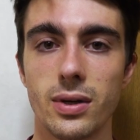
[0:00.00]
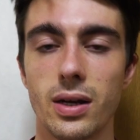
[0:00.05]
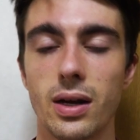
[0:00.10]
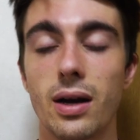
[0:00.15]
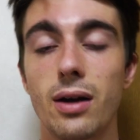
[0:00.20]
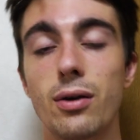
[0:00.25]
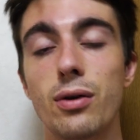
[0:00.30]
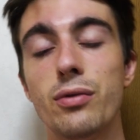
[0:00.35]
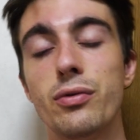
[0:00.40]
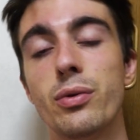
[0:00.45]

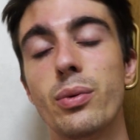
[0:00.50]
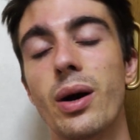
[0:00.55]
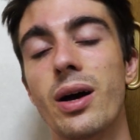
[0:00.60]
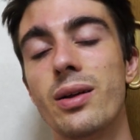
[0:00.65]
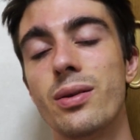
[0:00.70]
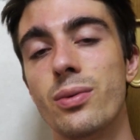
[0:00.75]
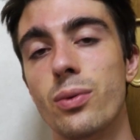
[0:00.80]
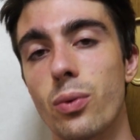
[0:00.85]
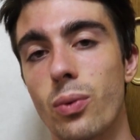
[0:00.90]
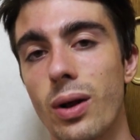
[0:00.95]
Hello
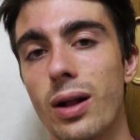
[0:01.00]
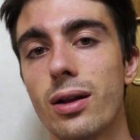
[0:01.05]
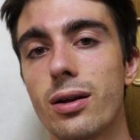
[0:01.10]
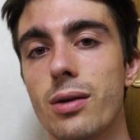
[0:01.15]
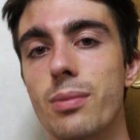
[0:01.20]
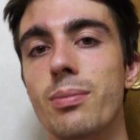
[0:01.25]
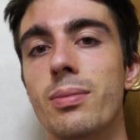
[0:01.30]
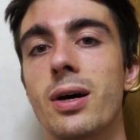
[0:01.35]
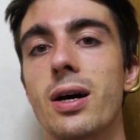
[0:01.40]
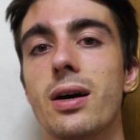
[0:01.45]
everyone,
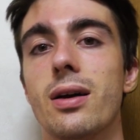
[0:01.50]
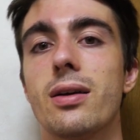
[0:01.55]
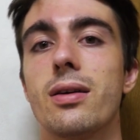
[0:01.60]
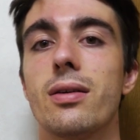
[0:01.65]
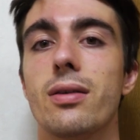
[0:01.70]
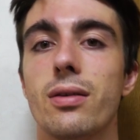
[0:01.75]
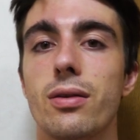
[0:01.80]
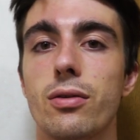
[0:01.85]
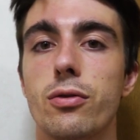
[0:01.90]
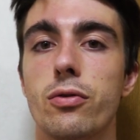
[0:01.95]
welcome
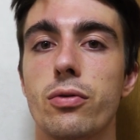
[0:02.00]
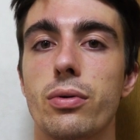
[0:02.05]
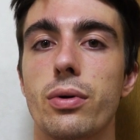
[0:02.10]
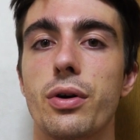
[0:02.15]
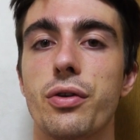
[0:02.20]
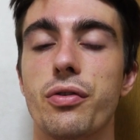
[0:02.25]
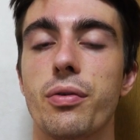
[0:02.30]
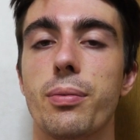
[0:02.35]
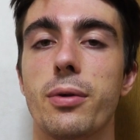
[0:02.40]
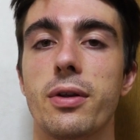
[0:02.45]
back to
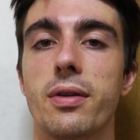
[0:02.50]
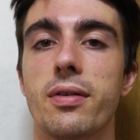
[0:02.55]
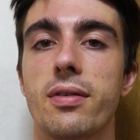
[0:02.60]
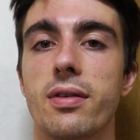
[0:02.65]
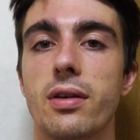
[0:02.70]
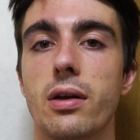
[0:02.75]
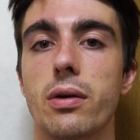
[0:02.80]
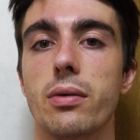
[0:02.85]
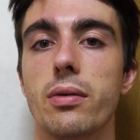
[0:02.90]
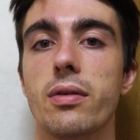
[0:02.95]
our Japanese
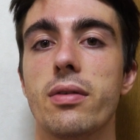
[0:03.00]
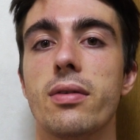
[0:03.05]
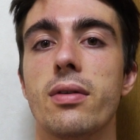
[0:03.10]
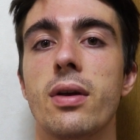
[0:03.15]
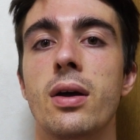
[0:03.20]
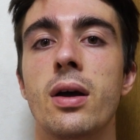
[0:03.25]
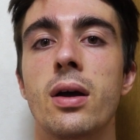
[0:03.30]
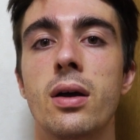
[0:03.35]
Sounds.